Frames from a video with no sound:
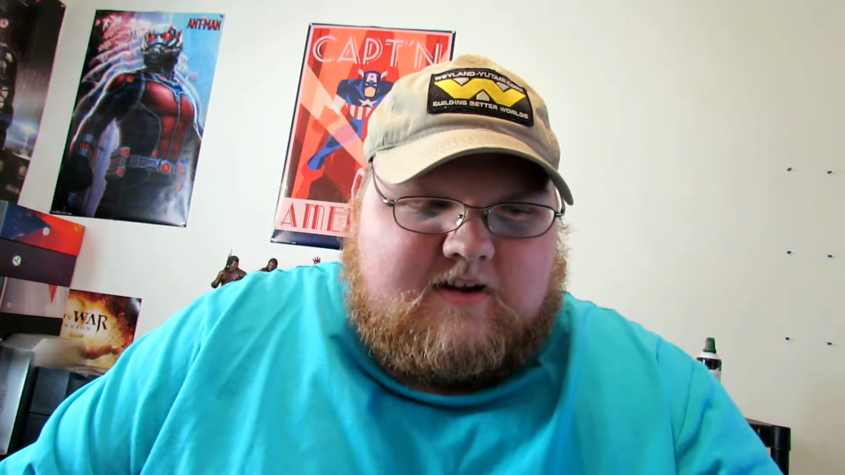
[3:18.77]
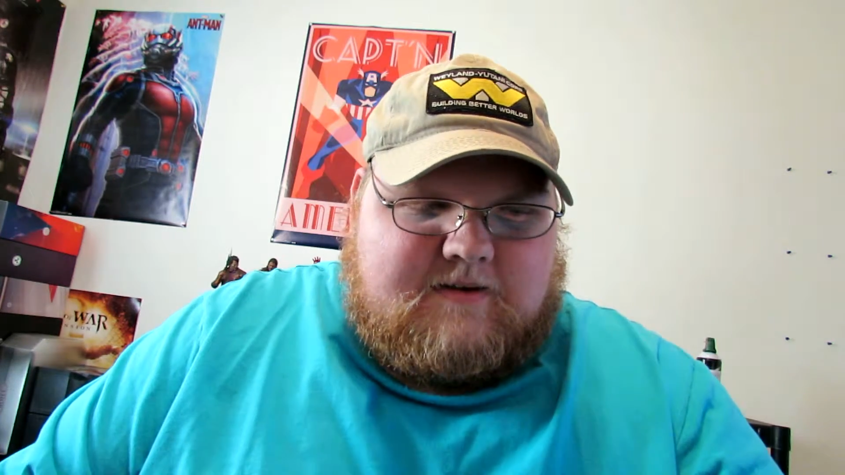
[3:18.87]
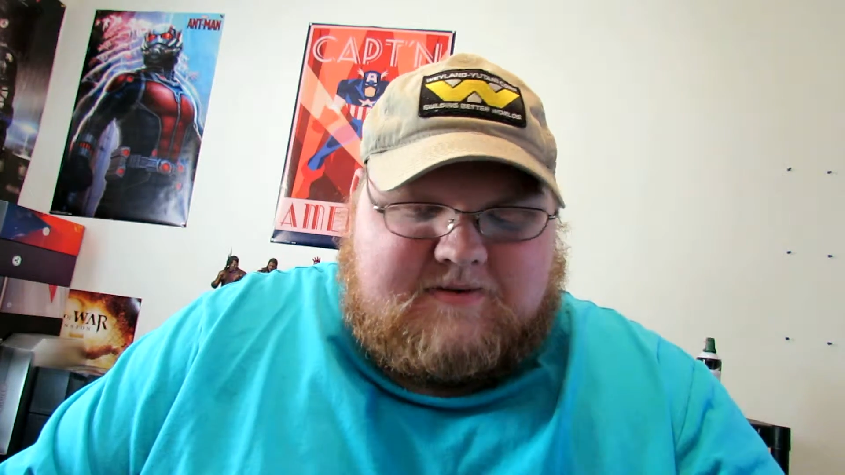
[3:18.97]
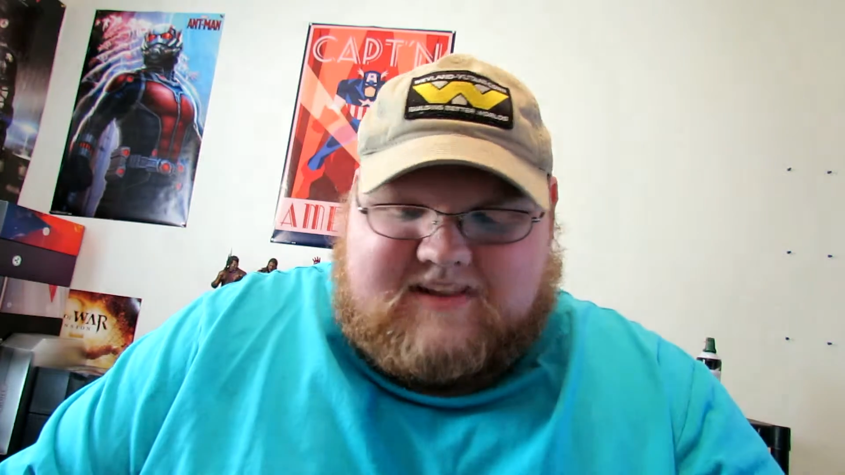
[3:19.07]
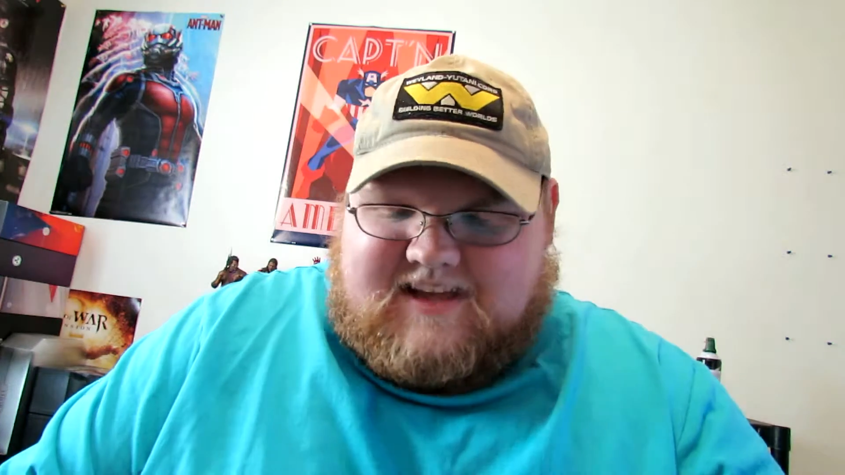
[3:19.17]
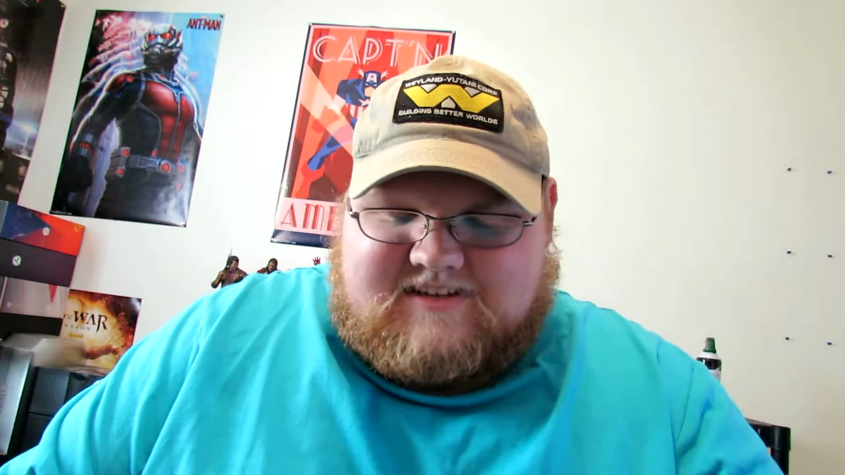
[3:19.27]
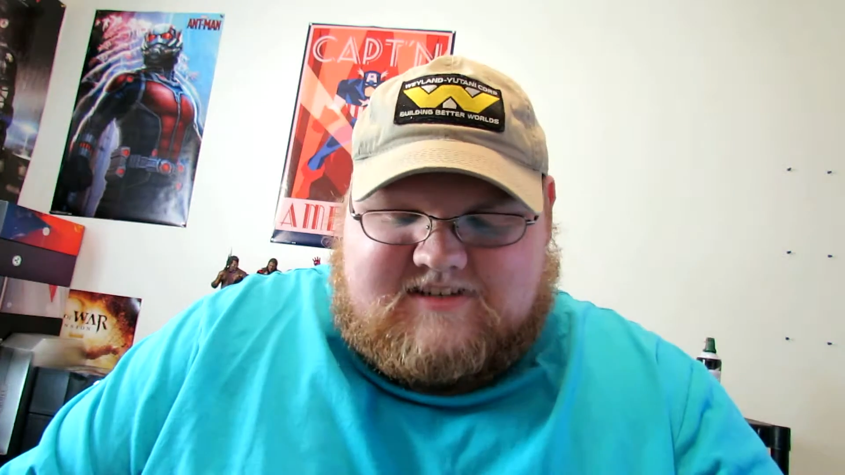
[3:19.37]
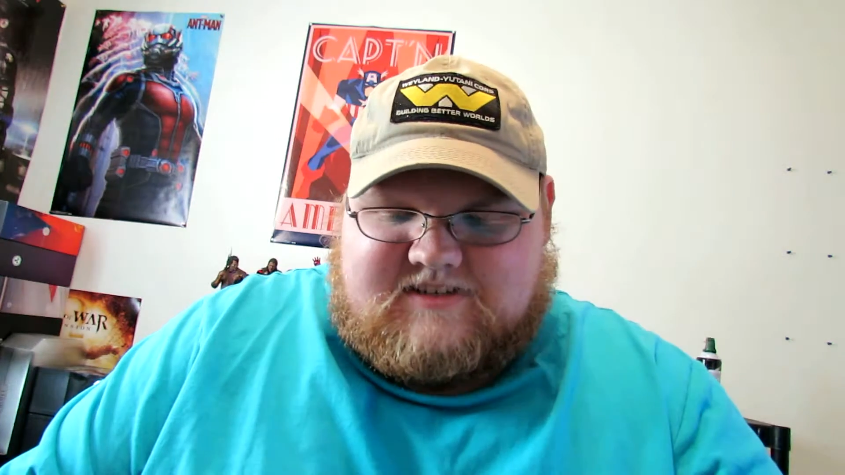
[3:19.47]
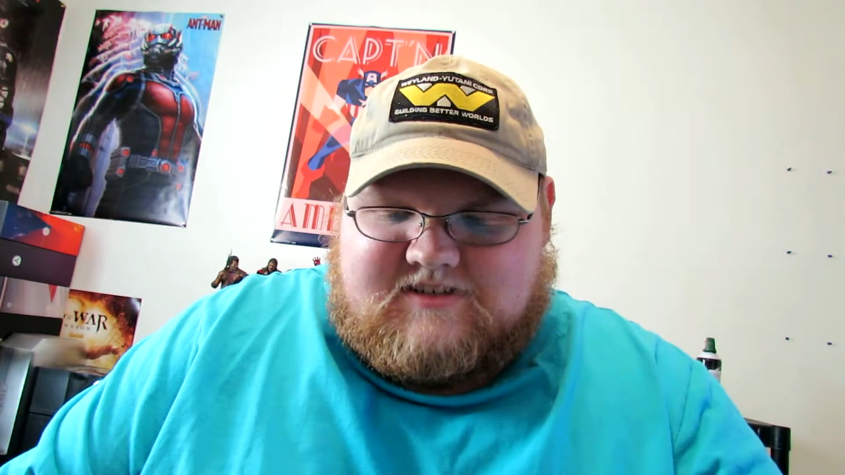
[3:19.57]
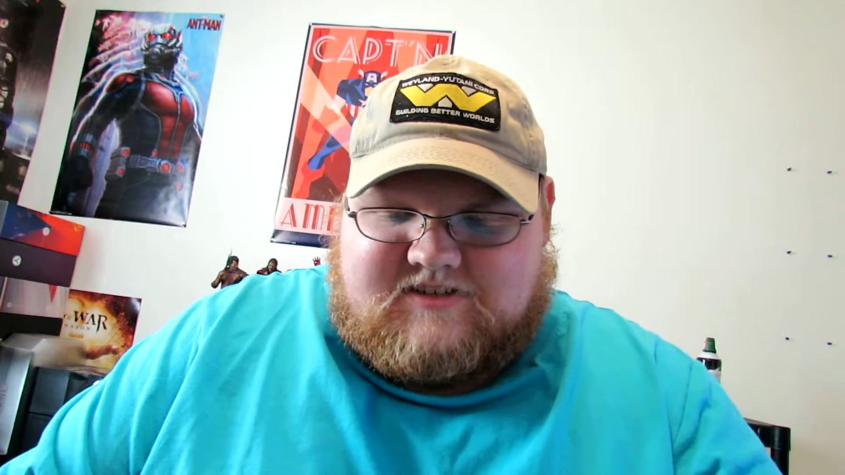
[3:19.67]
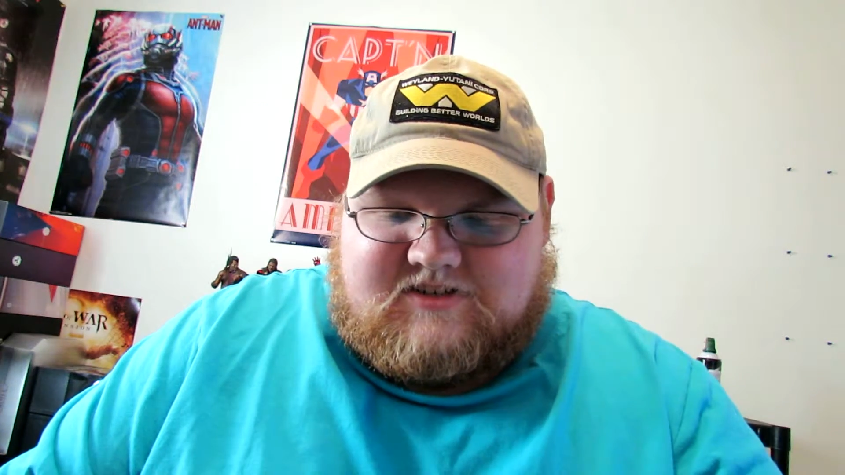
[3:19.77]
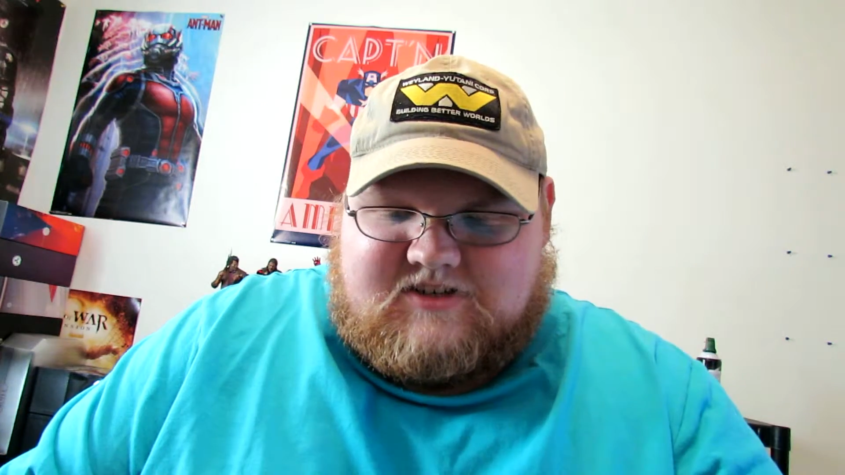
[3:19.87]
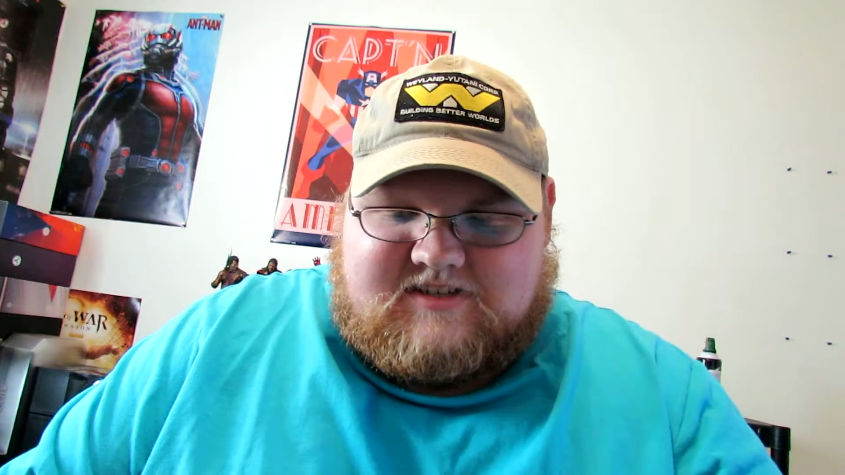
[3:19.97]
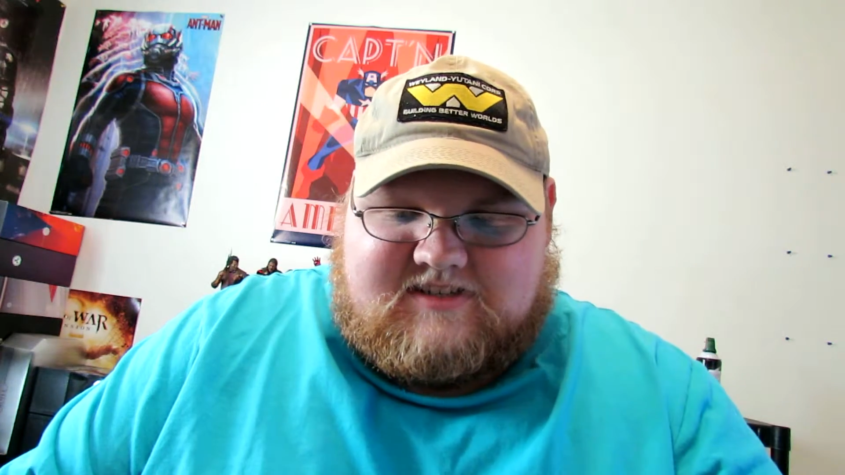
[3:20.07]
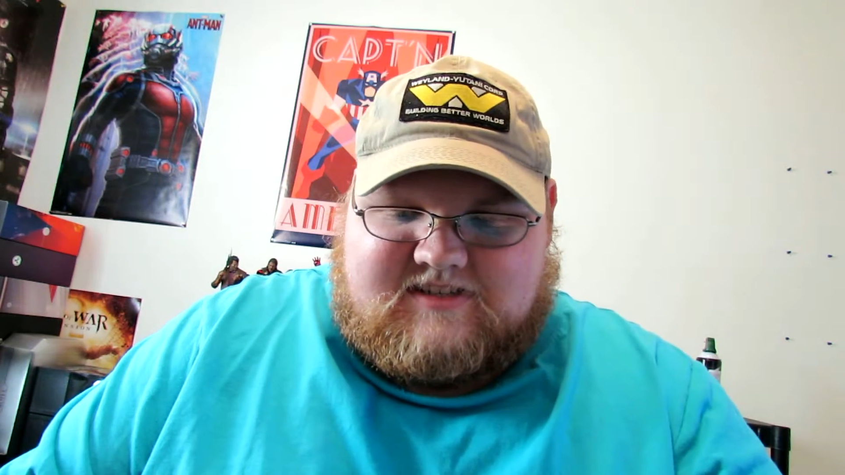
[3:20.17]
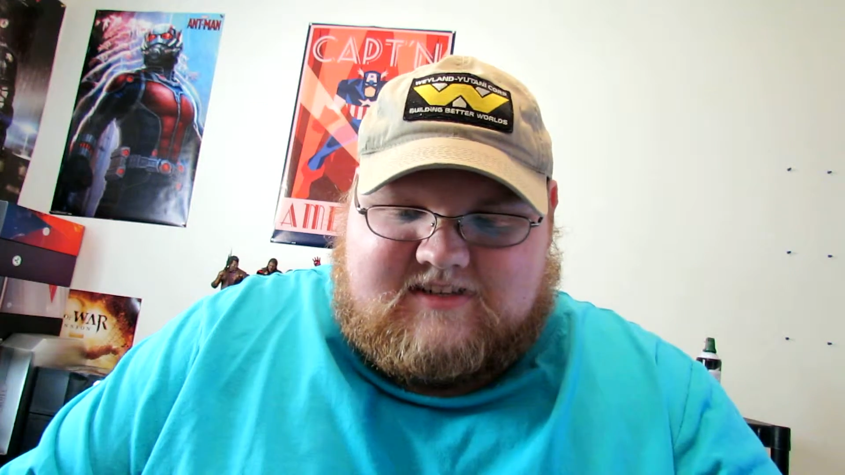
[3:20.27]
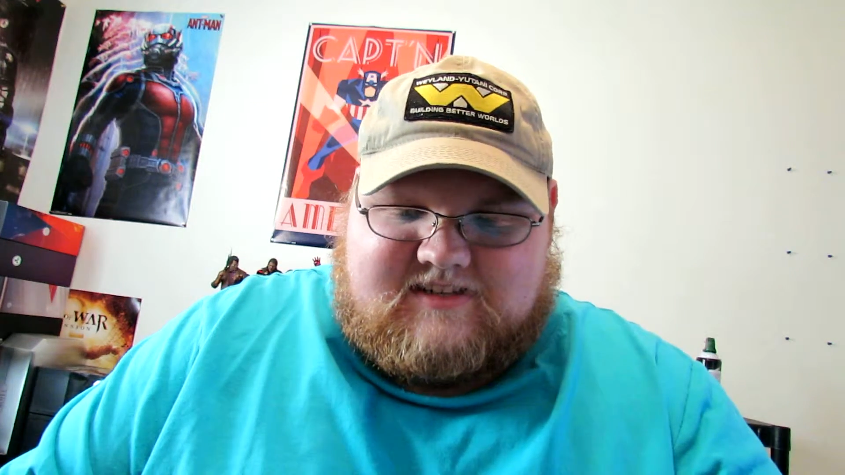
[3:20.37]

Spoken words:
but that's just the